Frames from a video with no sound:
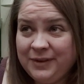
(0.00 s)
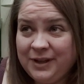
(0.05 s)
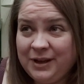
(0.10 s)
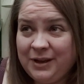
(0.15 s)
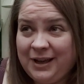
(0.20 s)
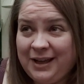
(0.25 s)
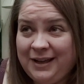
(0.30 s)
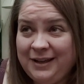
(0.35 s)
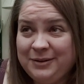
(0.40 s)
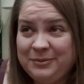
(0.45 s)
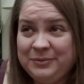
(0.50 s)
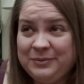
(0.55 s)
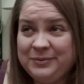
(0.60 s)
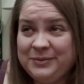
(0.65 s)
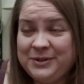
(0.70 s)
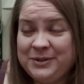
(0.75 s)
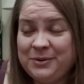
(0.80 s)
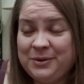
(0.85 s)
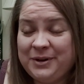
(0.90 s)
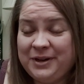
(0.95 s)
Okay,
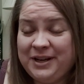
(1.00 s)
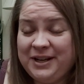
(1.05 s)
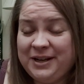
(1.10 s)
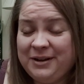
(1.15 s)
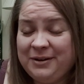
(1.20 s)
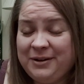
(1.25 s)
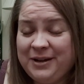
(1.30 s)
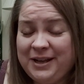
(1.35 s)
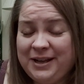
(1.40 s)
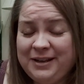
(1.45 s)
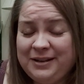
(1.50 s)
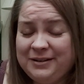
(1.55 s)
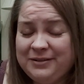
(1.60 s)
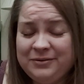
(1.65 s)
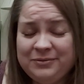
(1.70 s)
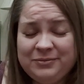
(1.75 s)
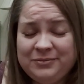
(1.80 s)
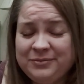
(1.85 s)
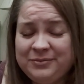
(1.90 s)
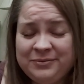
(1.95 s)
sorry, okay.
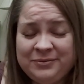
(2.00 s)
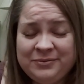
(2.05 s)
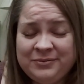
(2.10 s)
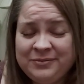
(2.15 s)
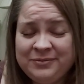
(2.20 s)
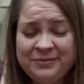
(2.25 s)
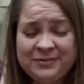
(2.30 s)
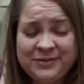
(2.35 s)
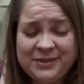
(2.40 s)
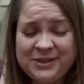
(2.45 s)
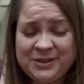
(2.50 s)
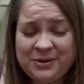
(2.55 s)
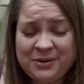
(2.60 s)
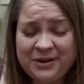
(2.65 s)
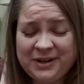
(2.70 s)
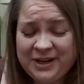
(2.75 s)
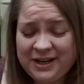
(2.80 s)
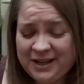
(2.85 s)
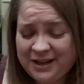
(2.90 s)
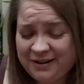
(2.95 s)

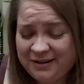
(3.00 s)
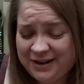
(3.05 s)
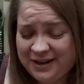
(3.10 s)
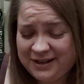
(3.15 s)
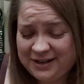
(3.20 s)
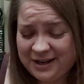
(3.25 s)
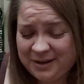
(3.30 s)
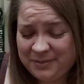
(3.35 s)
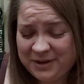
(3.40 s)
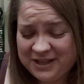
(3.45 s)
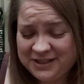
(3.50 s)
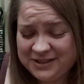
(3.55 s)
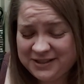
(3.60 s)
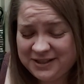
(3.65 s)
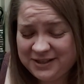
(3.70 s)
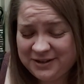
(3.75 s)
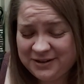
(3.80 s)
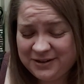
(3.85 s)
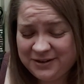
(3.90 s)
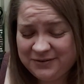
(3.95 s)
Sorry, alright. I'm
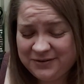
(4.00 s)
asking her